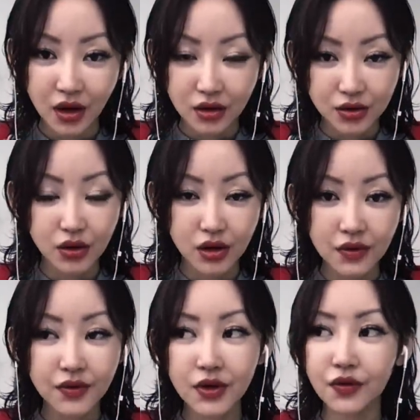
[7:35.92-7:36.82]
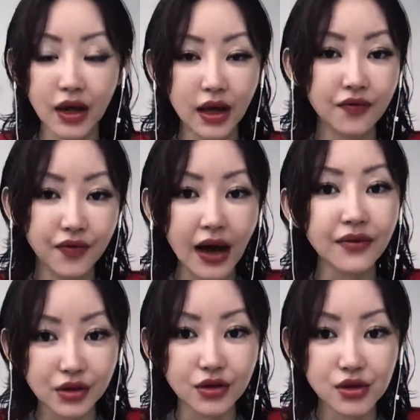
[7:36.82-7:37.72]
So even if you're like
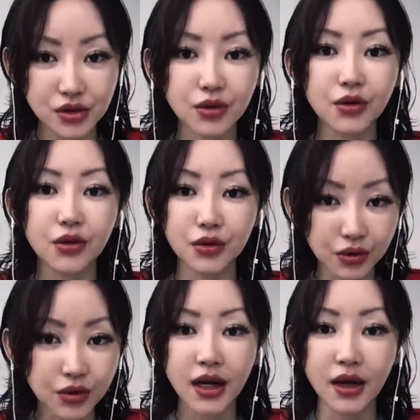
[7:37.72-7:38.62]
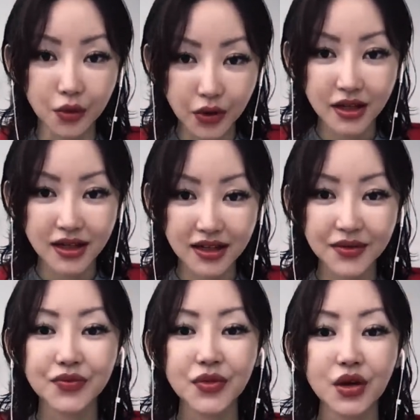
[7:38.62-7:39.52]
five years old, you gotta work.
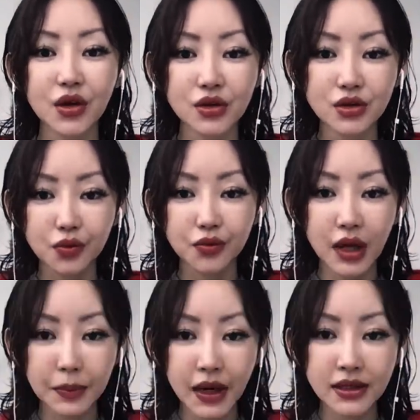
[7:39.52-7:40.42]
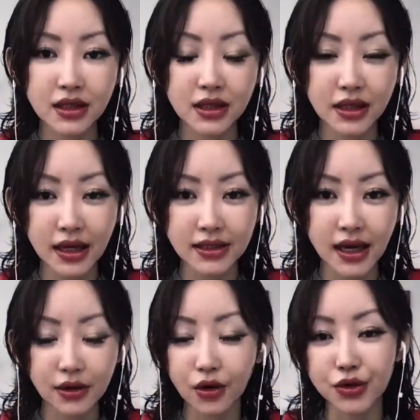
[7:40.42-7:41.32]
So they basically they
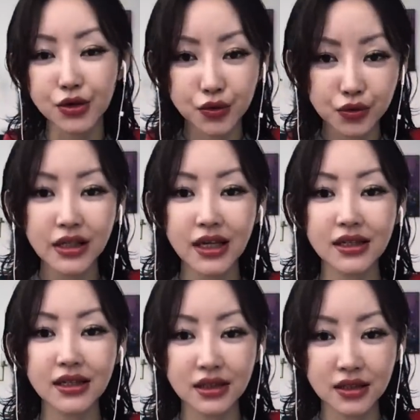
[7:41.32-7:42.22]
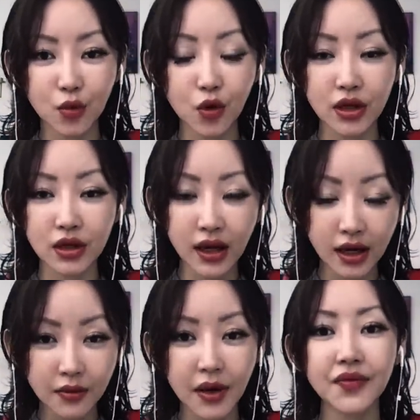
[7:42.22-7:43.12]
say, oh, school kids this morning get
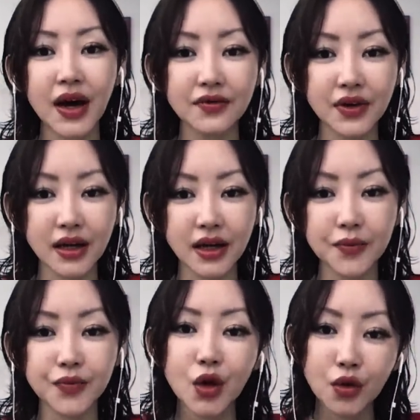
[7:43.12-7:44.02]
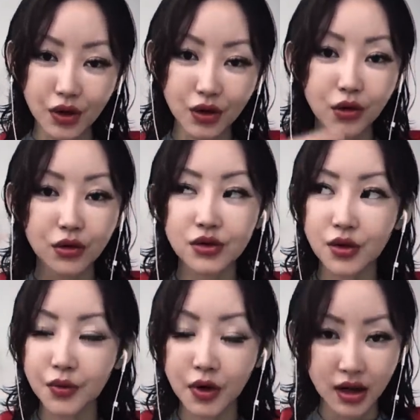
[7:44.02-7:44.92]
up at 5 a.m. We go to
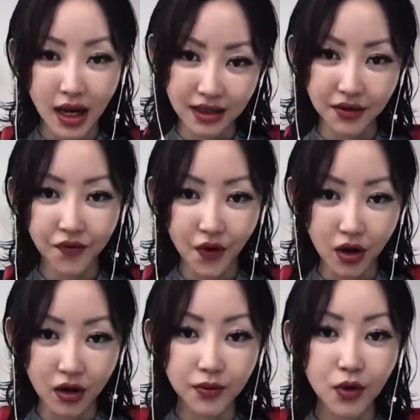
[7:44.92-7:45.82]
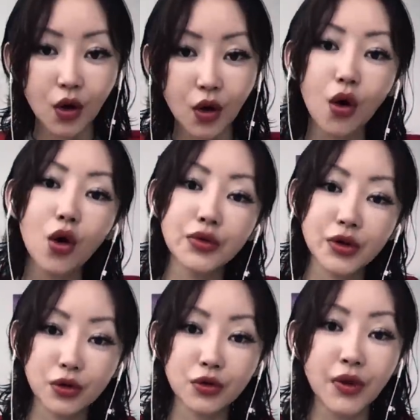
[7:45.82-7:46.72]
some collective farm or we
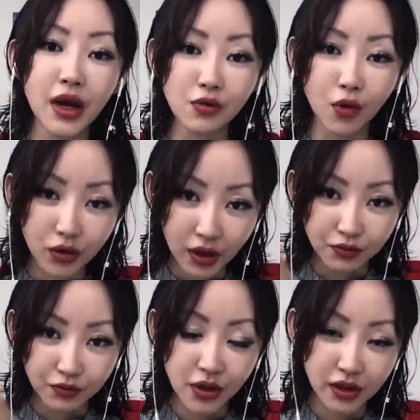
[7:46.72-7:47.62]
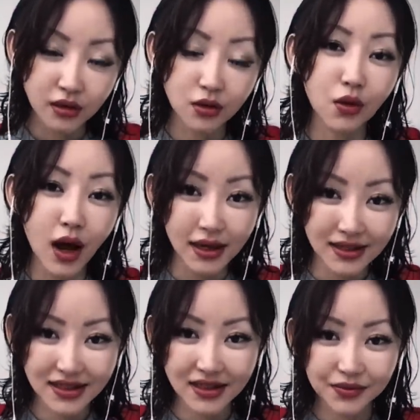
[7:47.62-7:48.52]
go to railroad and breaking the
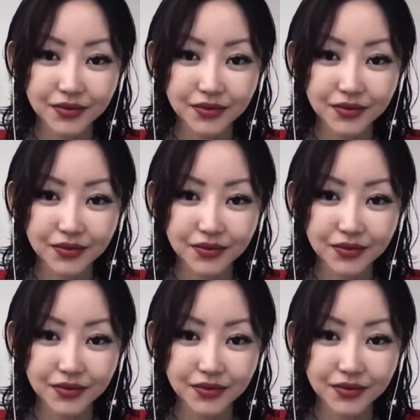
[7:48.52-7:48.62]
rocks,